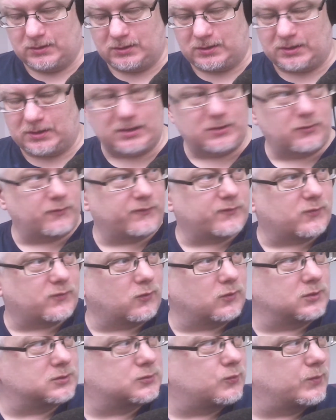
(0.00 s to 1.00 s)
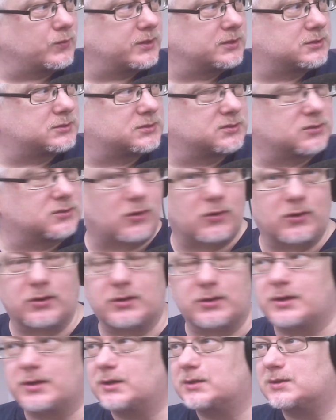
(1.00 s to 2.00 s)
And of course, when it's
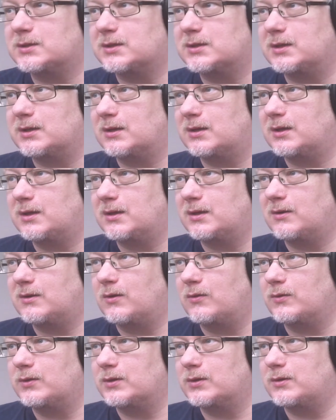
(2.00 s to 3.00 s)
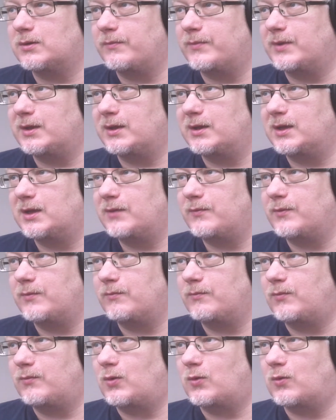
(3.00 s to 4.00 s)
dark, it's going to be even
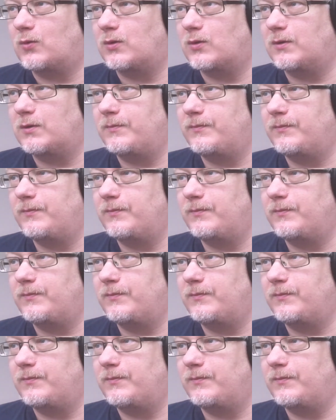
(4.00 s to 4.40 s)
more.